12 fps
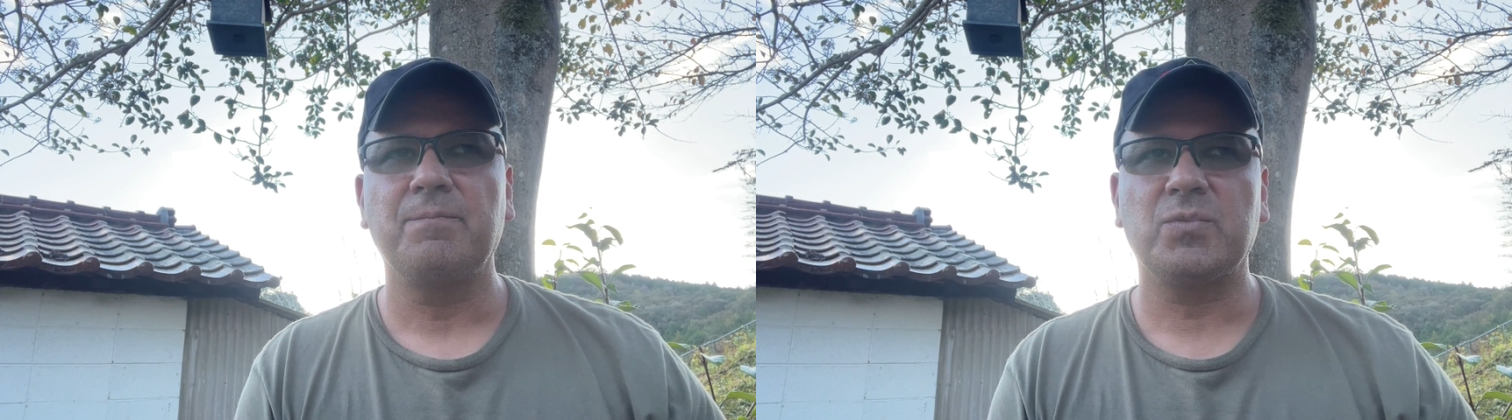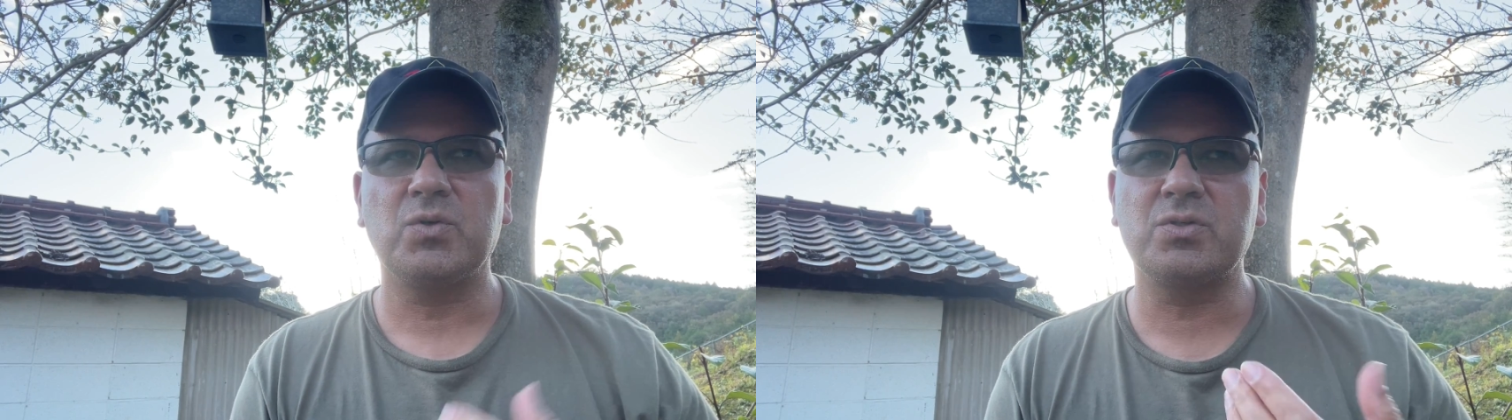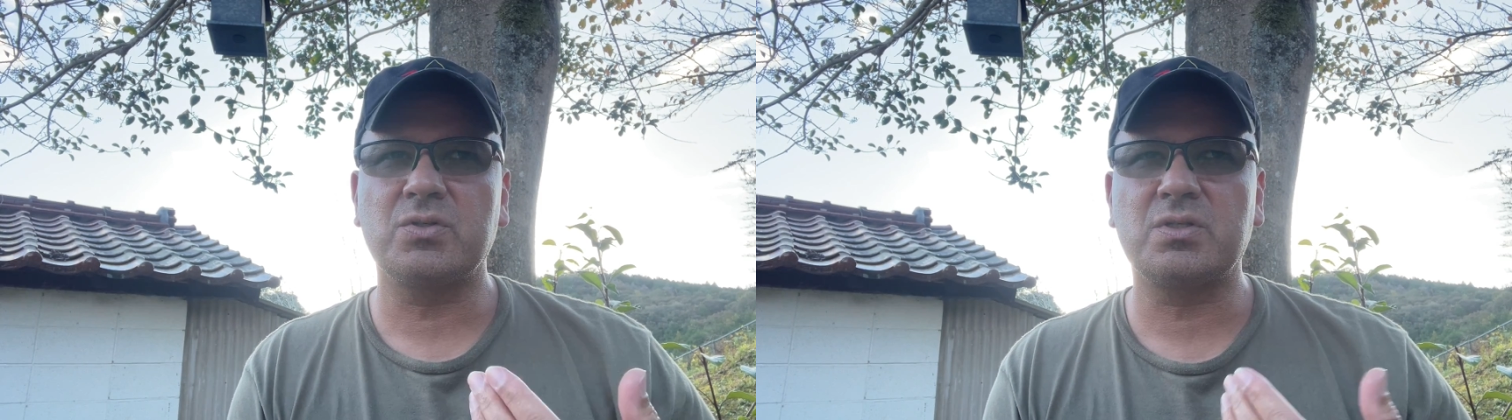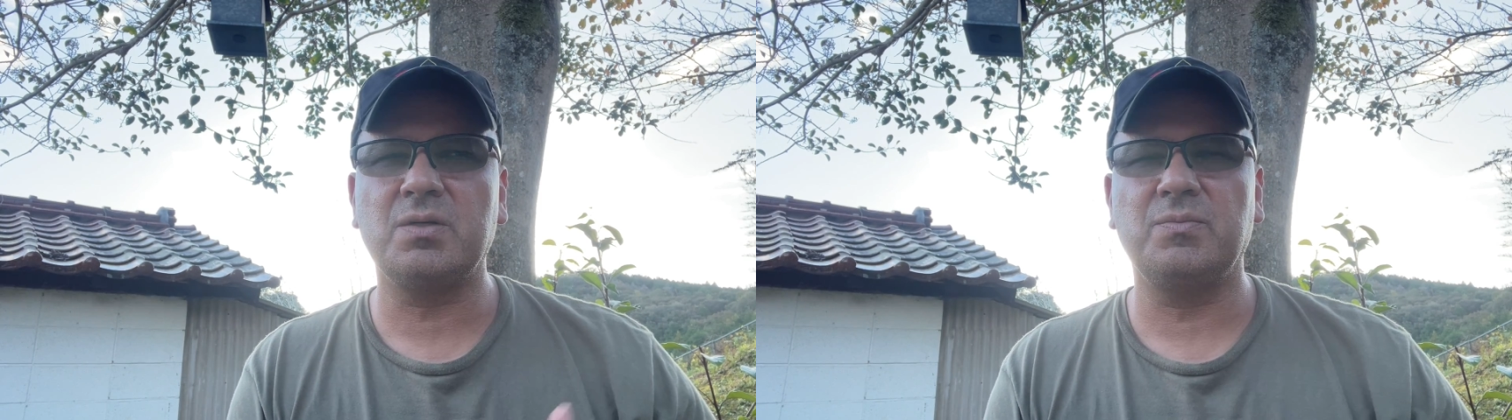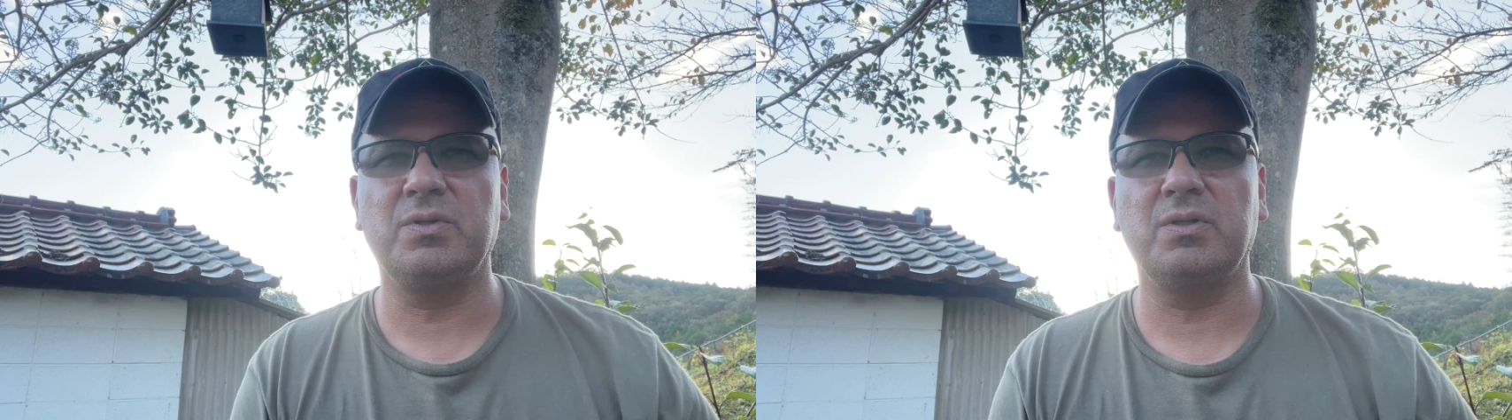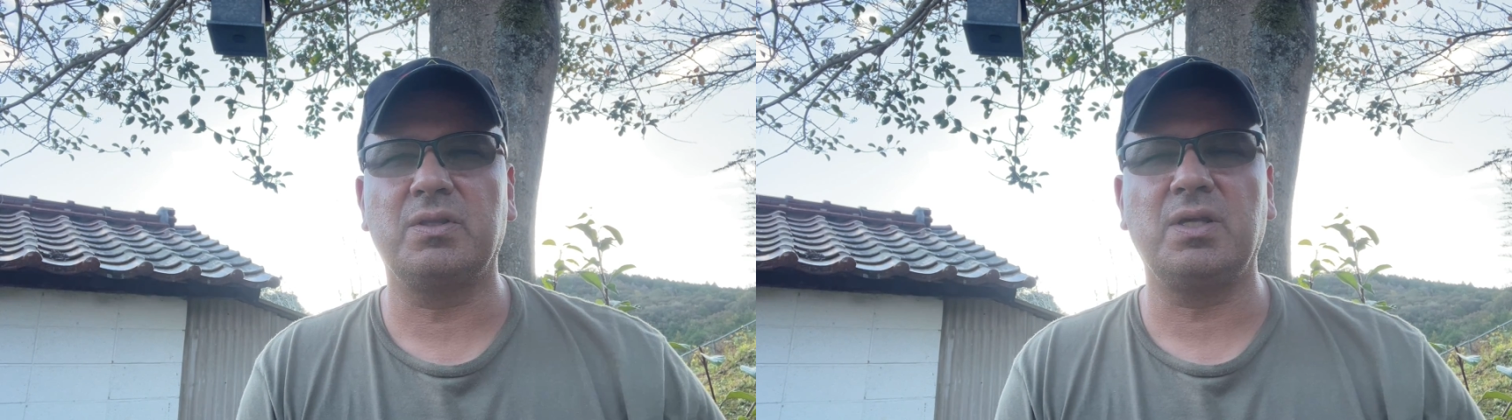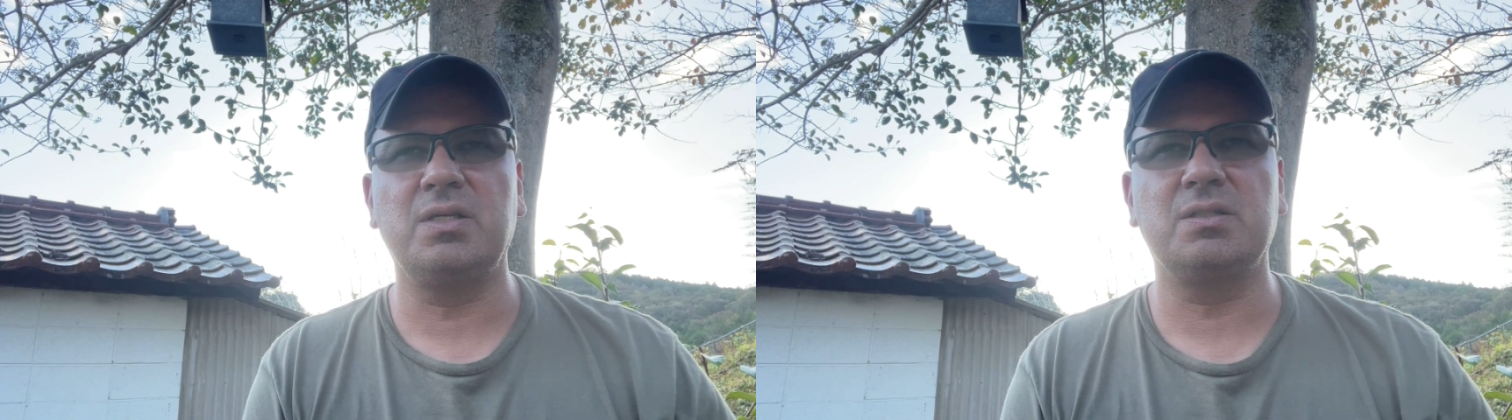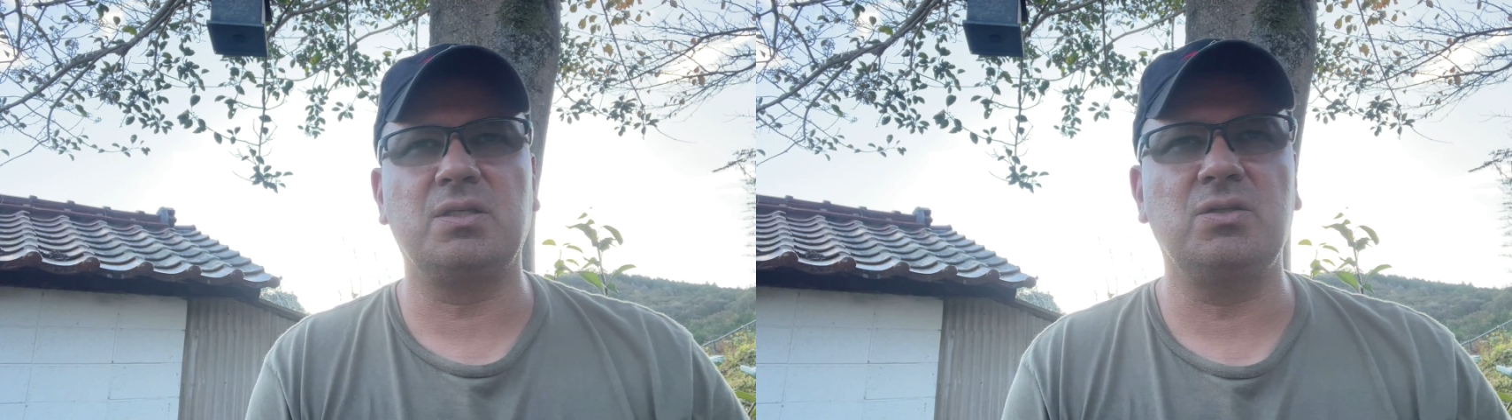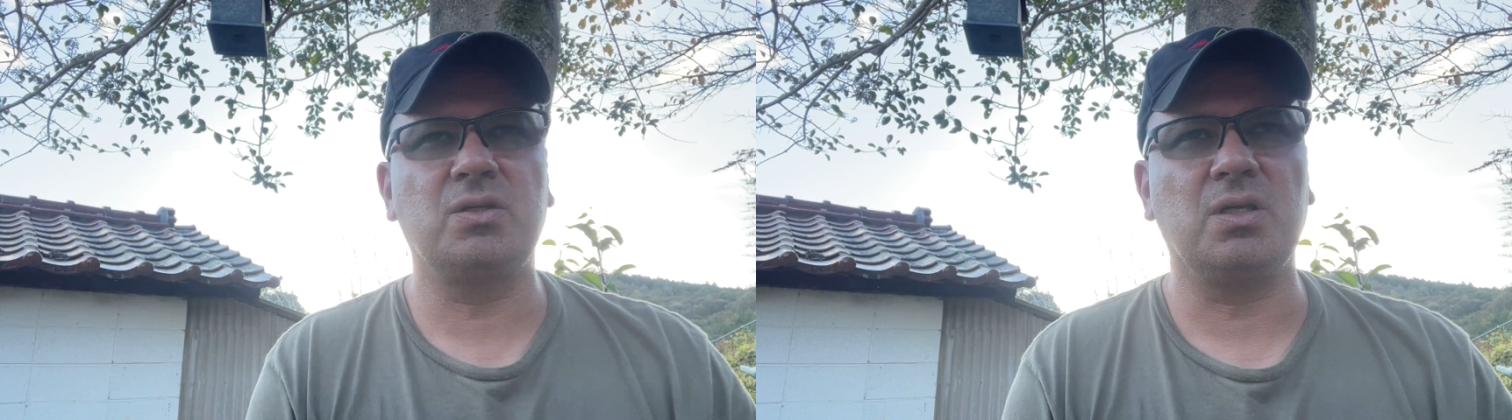those are some of the things
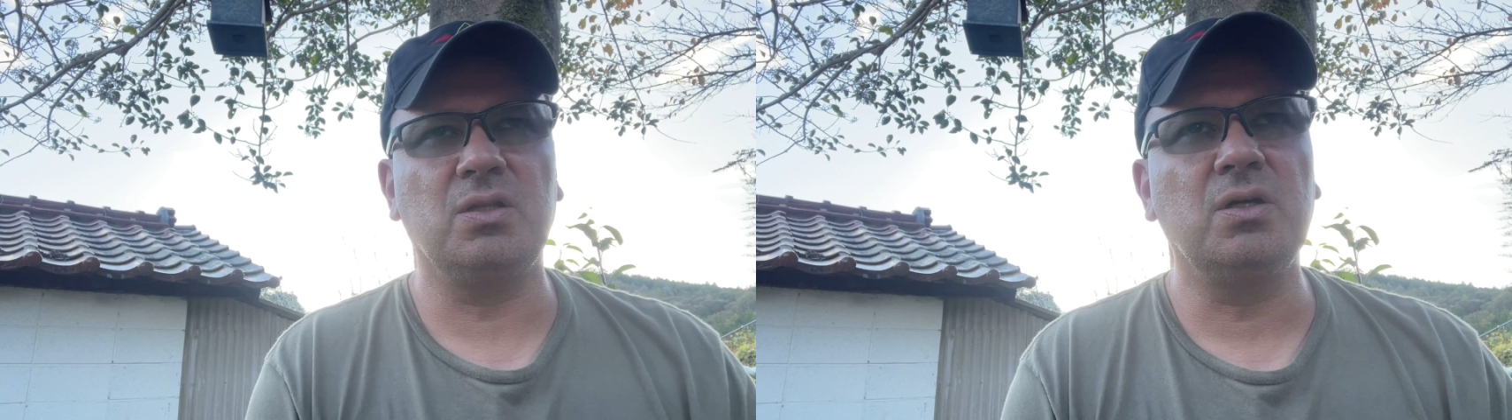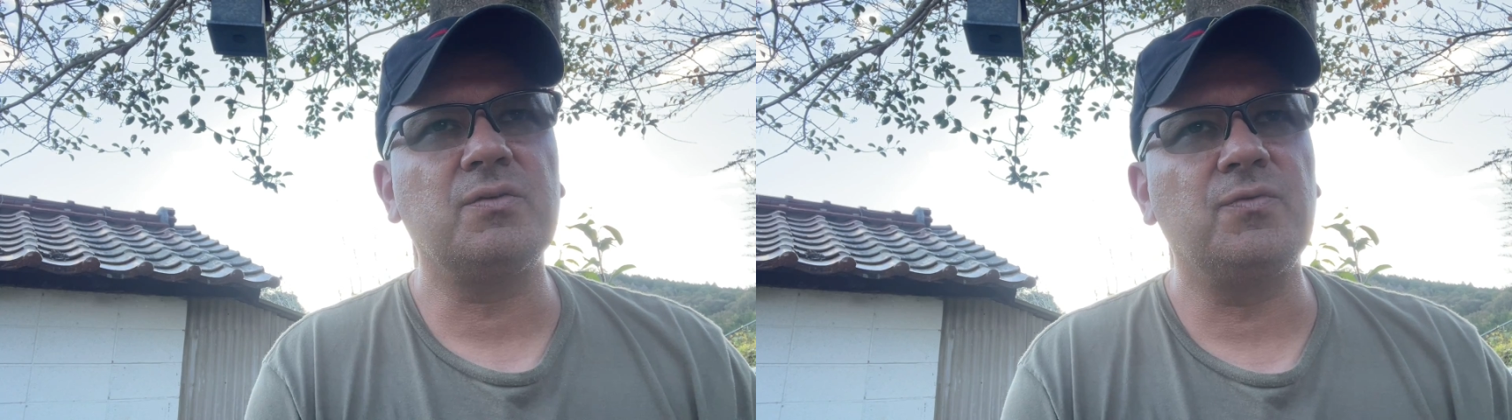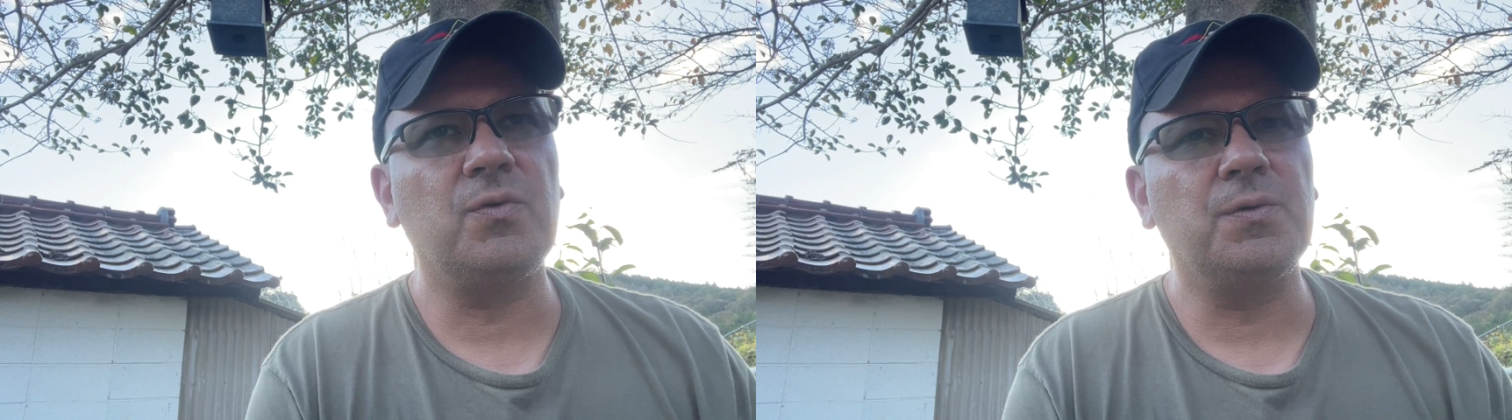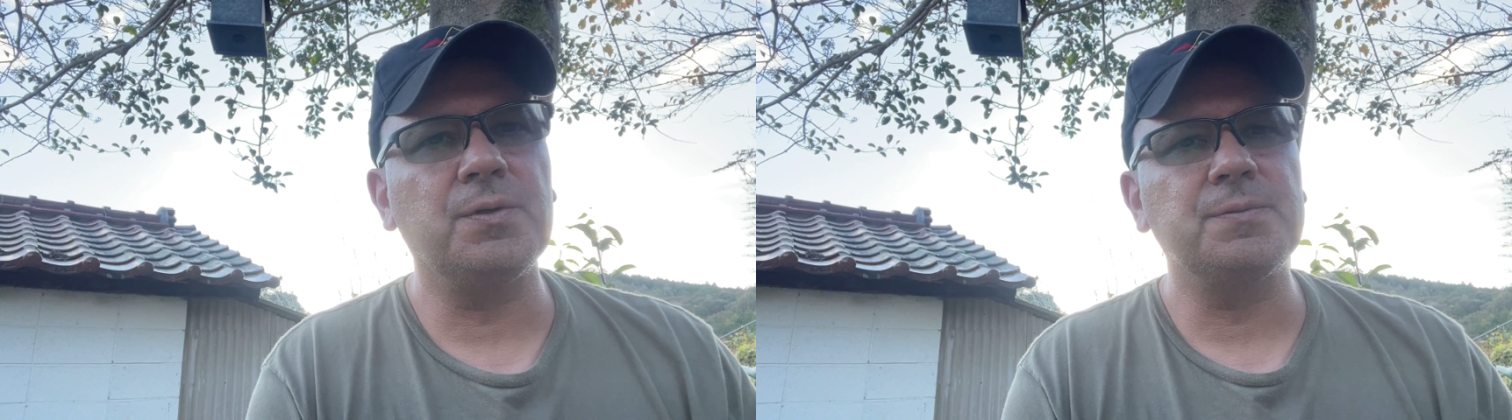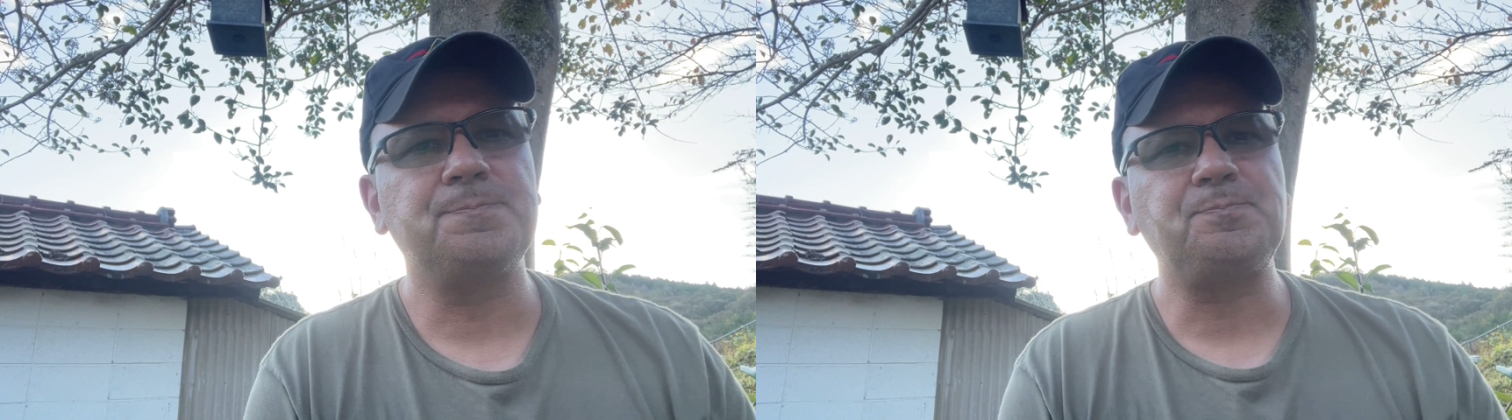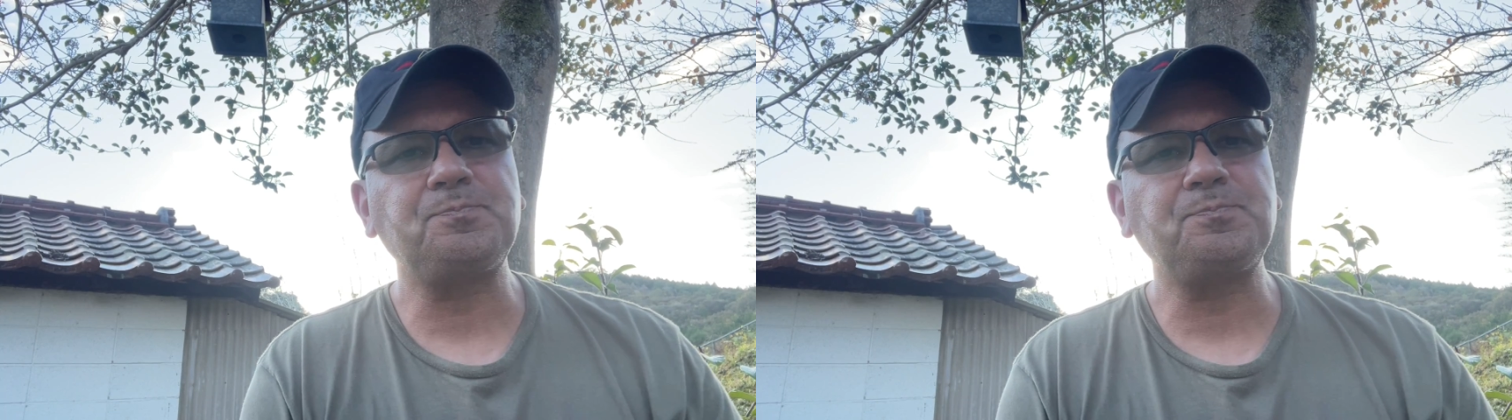that you can look for.